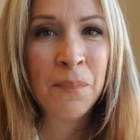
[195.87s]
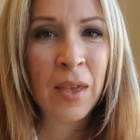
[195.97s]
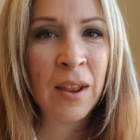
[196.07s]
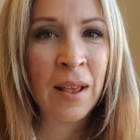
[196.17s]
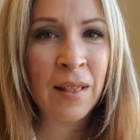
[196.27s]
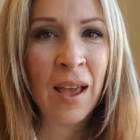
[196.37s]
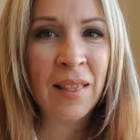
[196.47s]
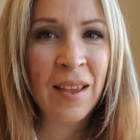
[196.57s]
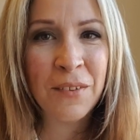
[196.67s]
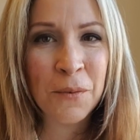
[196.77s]
And I
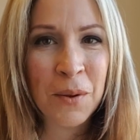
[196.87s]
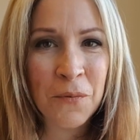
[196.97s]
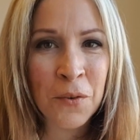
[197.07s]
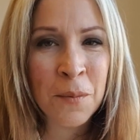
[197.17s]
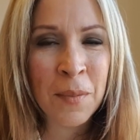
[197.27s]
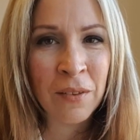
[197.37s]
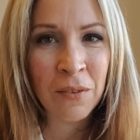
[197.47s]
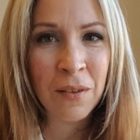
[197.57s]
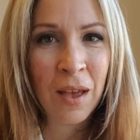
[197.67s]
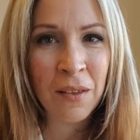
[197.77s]
like to refer them
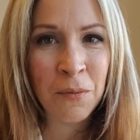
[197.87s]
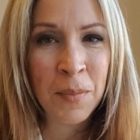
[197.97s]
as